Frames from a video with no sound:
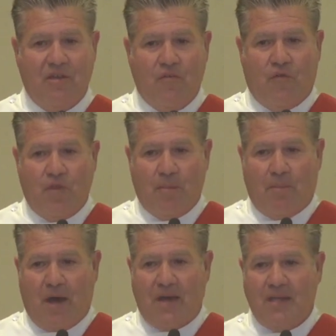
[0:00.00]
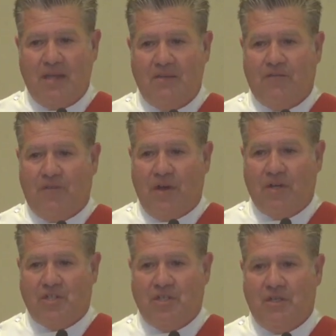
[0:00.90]
for the body to
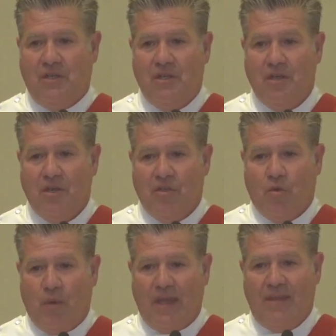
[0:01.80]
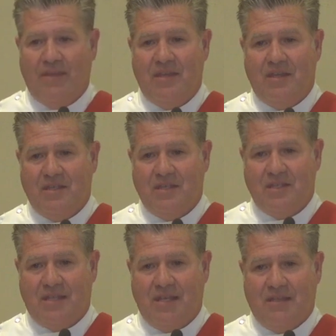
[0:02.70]
function the way that it is
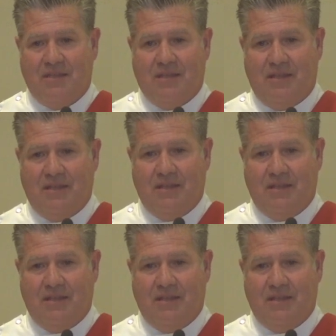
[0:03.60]
intended.